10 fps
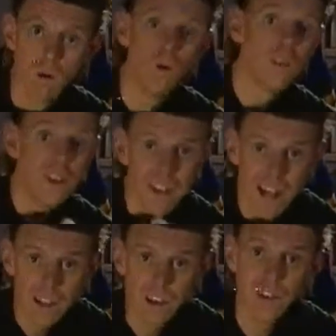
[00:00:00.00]
All the
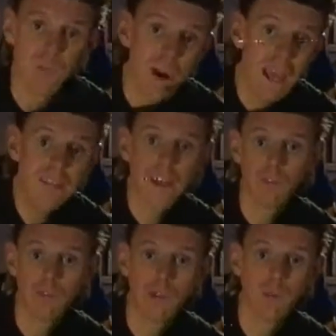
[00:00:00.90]
Italians that made
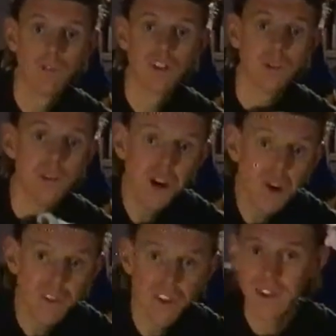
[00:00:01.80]
that film were so
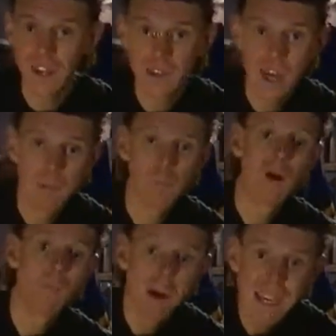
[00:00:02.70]
nervous at that time
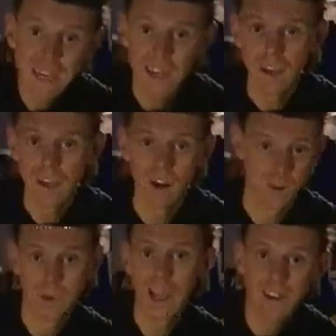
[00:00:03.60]
about making a
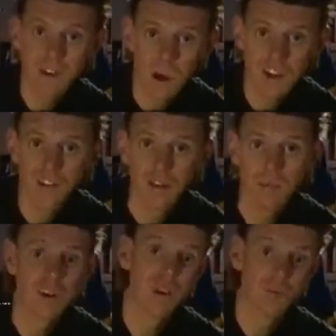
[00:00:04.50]
spaghetti western
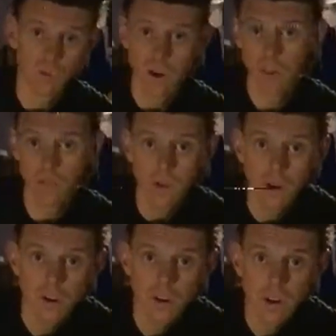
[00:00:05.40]
because it was one of the
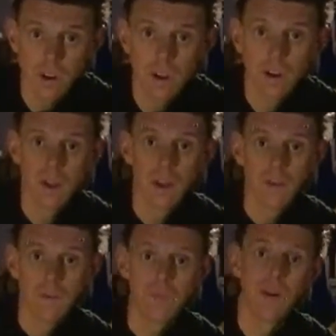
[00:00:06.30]
first
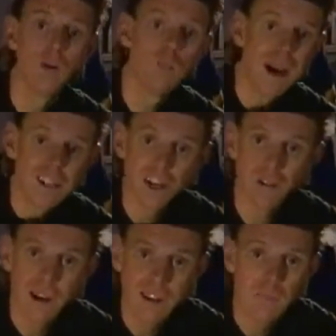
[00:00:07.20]
that they all
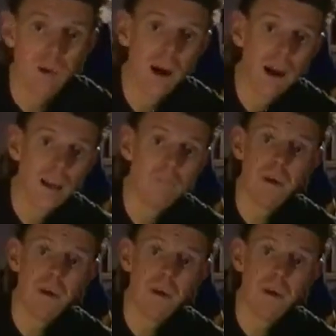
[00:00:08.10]
masqueraded behind